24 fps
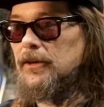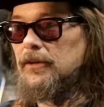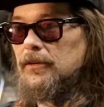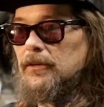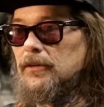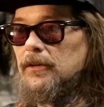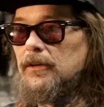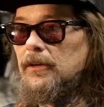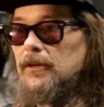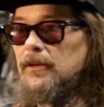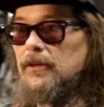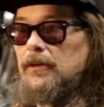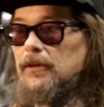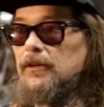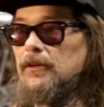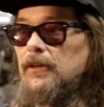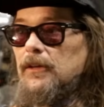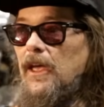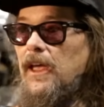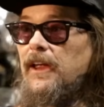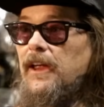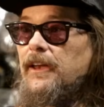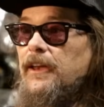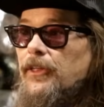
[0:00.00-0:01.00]
in
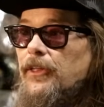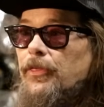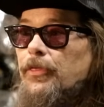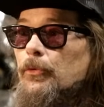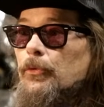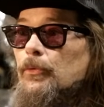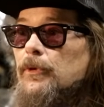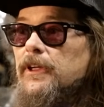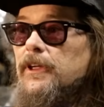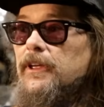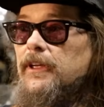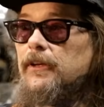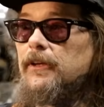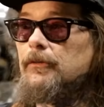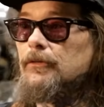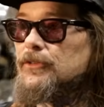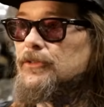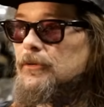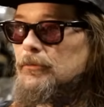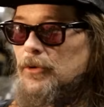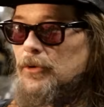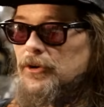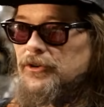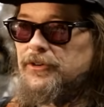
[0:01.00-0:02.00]
'83. He
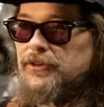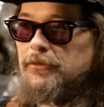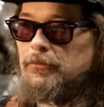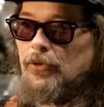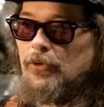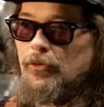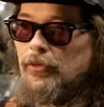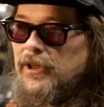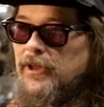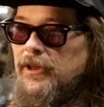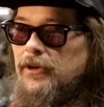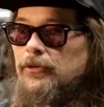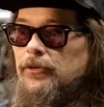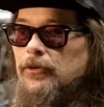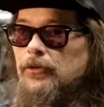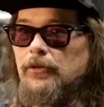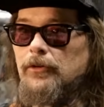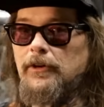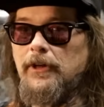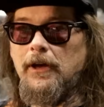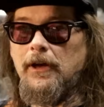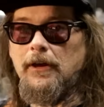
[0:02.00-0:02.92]
was a merchant marine dude.